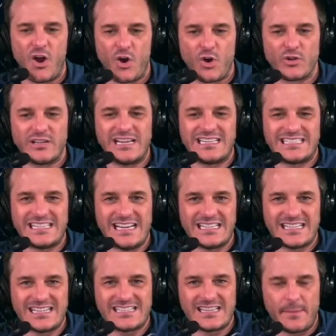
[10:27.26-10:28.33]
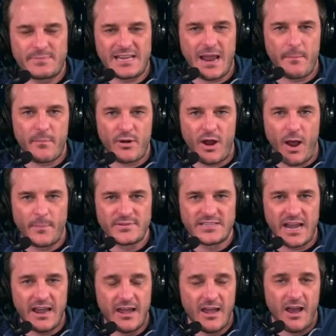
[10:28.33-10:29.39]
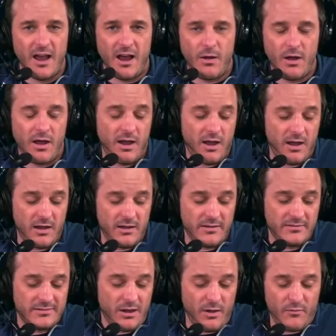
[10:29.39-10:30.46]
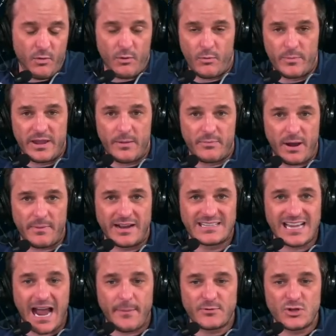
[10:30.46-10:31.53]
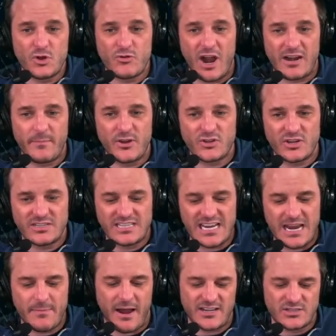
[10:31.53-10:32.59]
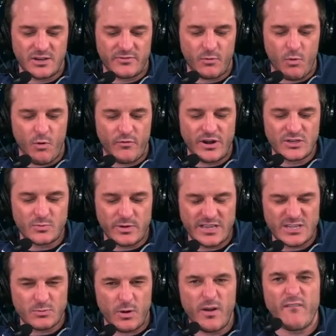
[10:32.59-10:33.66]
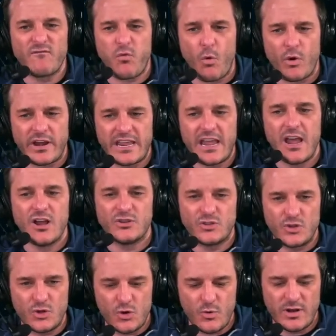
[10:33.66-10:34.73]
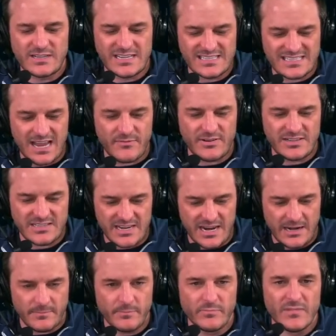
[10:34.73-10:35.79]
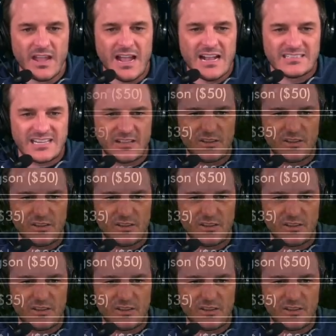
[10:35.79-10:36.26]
early season September upset of what will be probably a top two ranked Michigan team. I still have the Wolverines win this one 42-17. Take